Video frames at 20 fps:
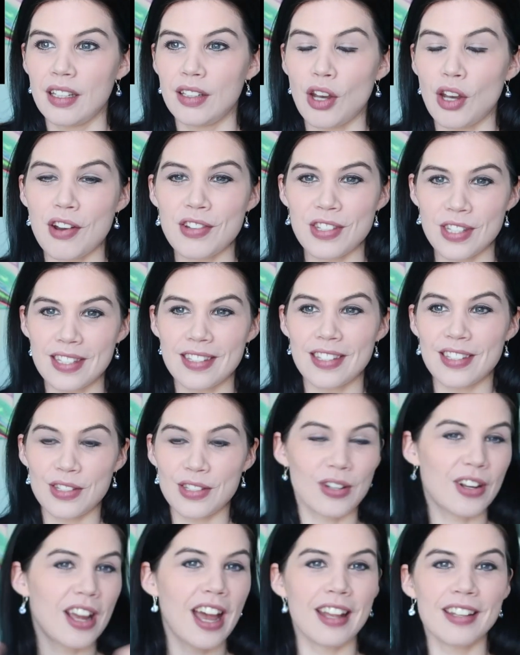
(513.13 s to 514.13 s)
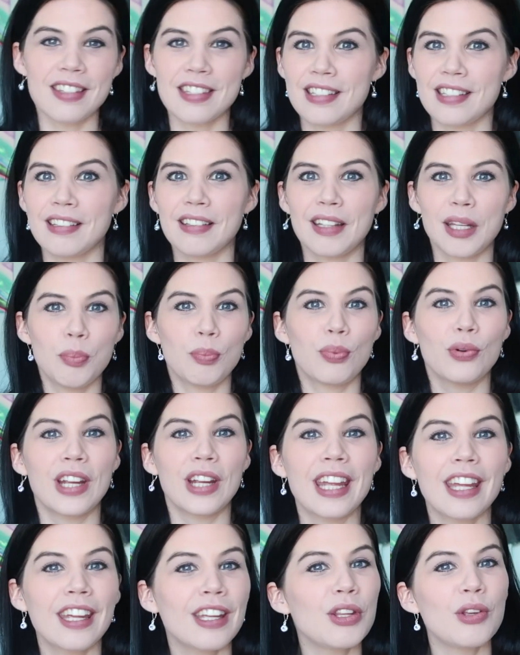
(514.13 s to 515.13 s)
narcissists are constantly
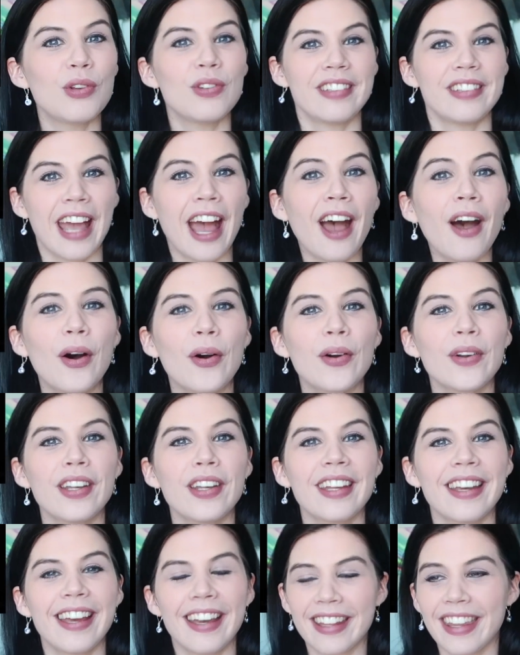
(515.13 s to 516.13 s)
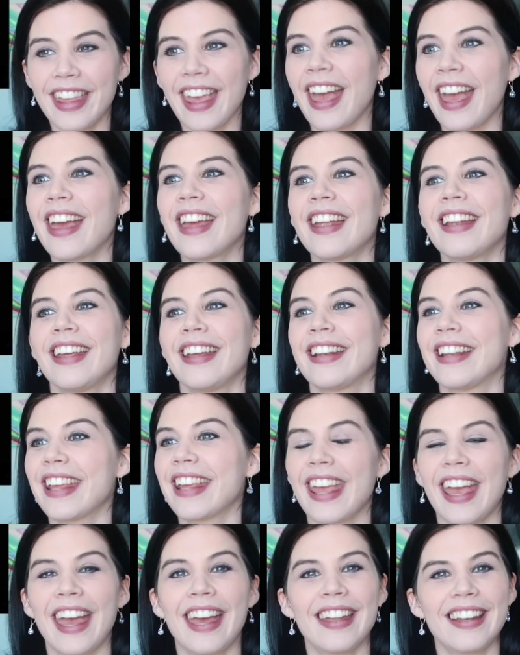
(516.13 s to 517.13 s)
bringing you down again and
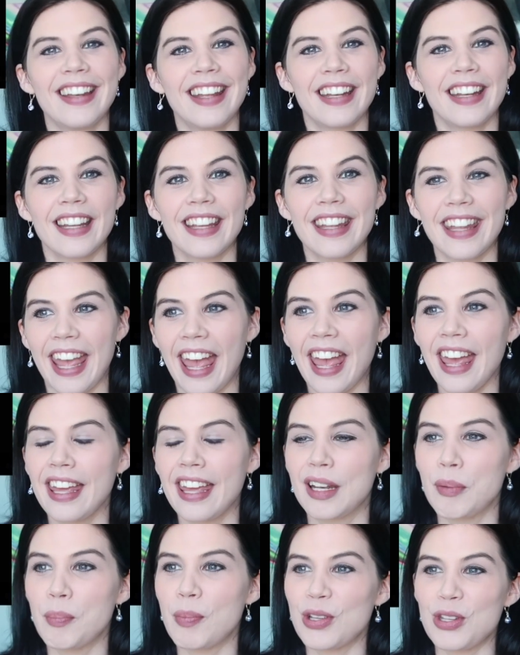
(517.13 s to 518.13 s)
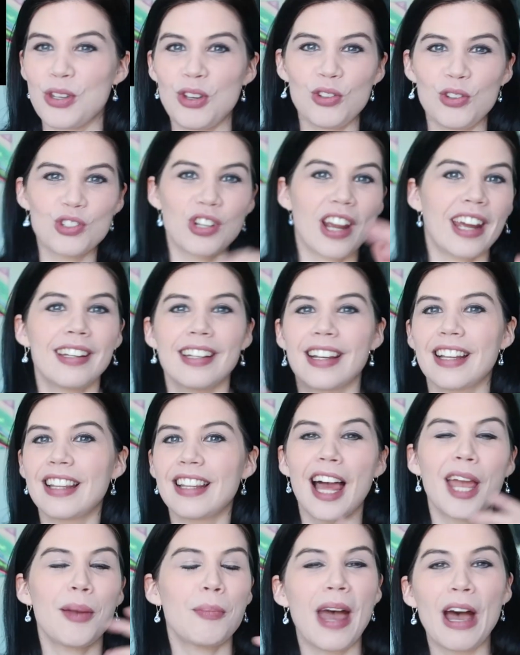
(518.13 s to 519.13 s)
again and again, but you try to
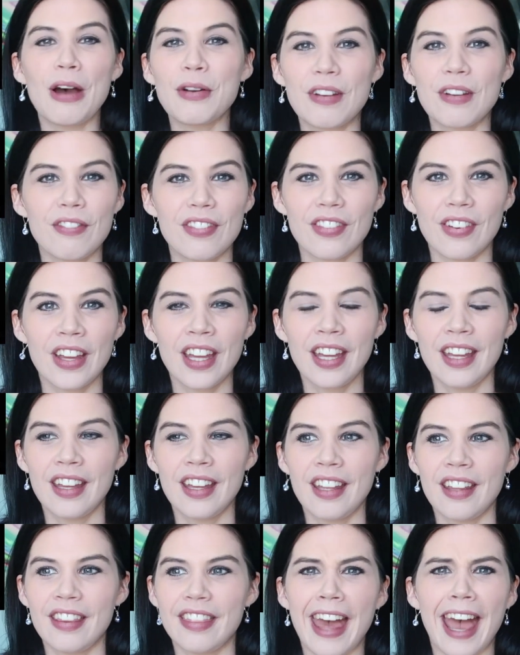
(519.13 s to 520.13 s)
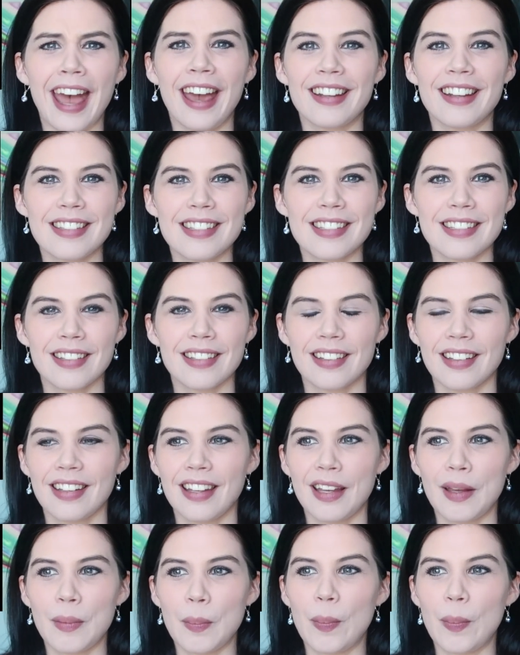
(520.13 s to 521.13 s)
climb out of that.
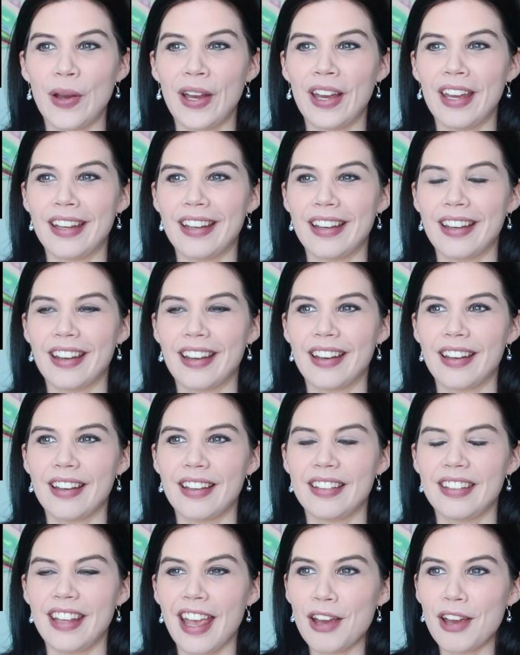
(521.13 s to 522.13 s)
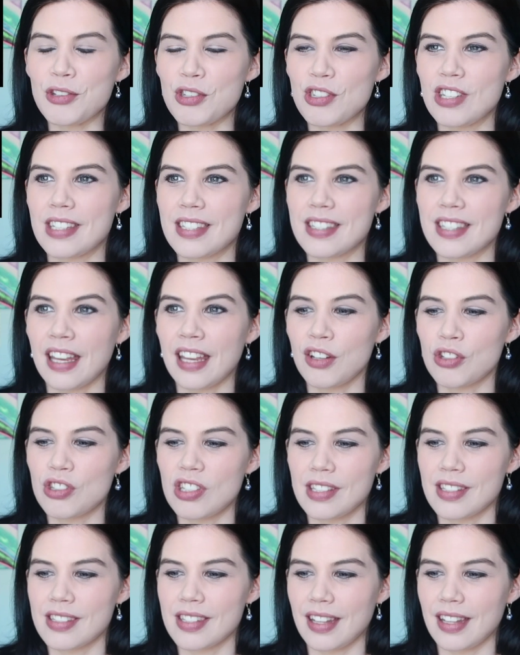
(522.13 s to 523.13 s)
But yeah, she's saying
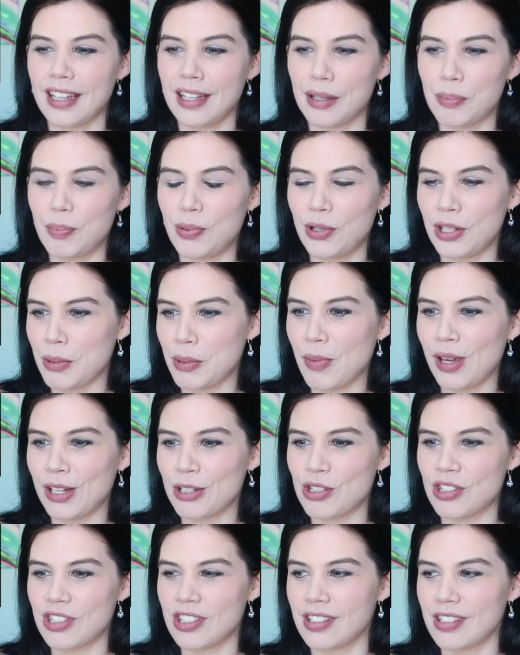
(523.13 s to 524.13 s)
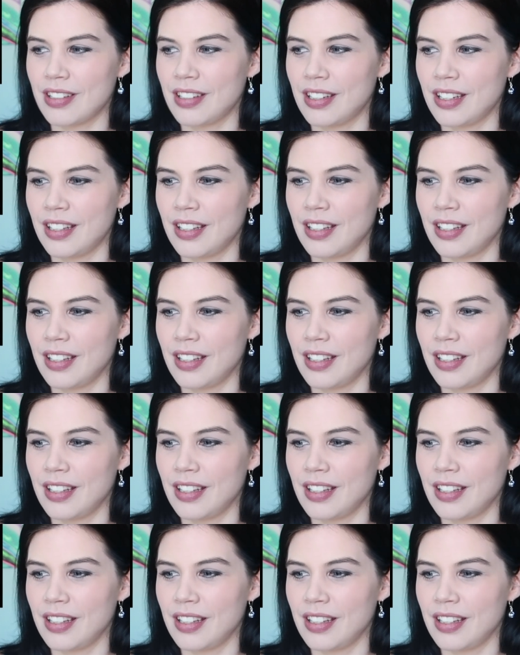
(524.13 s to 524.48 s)
she's like pretty much,